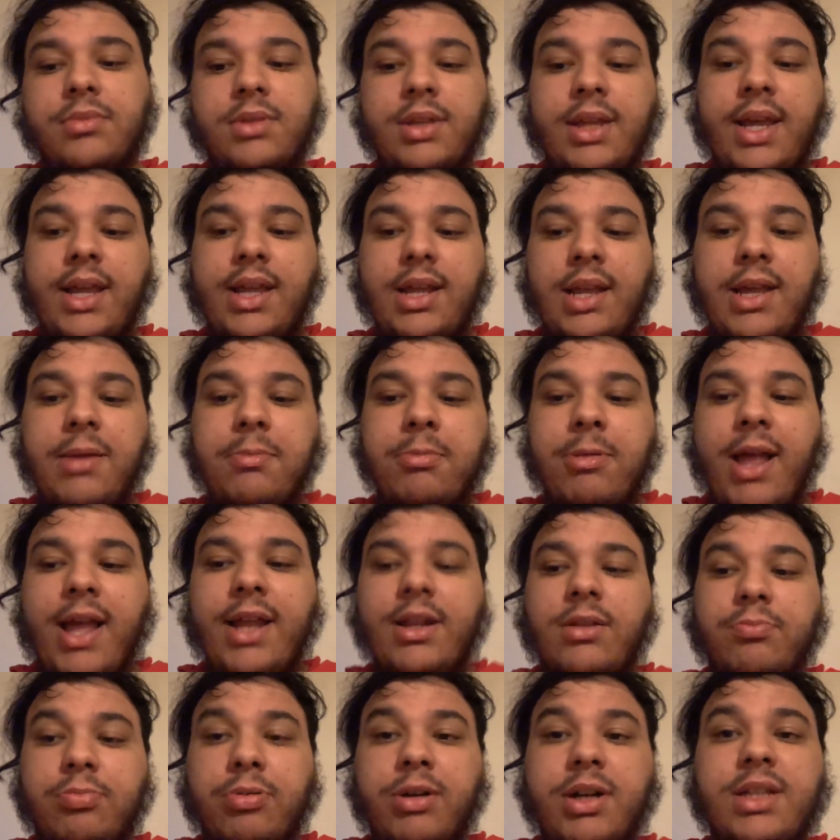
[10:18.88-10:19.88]
he
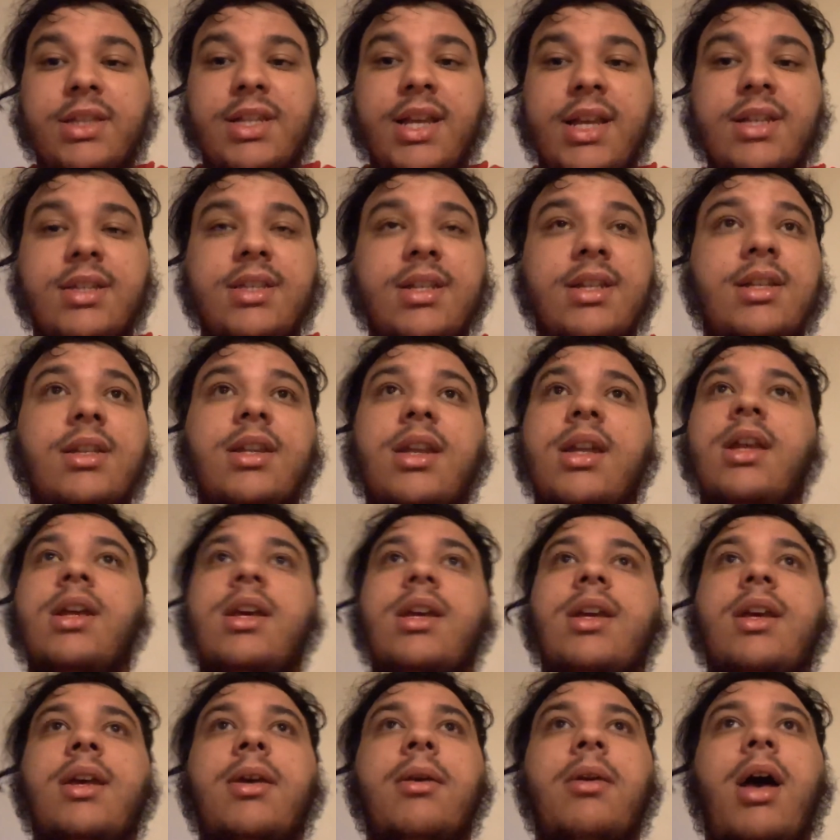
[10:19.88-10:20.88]
played pretty decent.
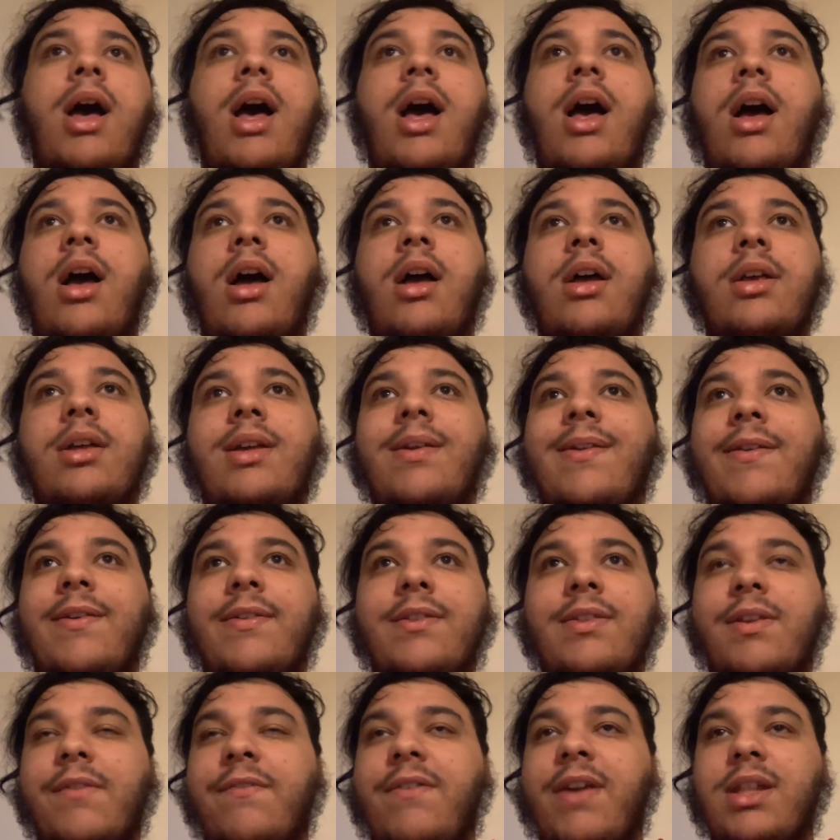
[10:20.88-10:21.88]
He
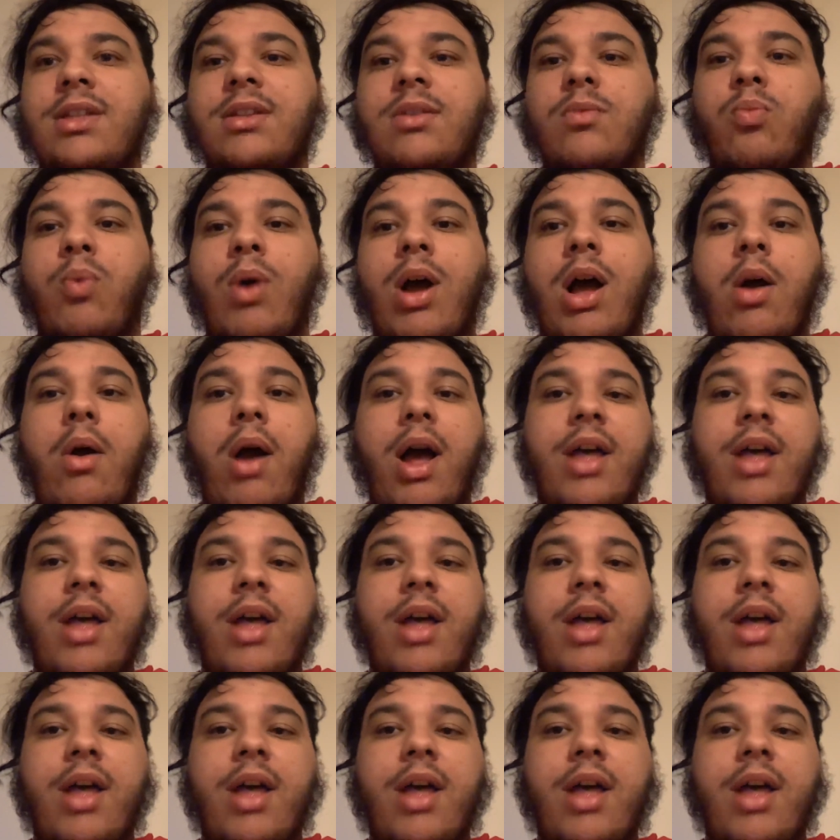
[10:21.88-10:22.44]
defended well.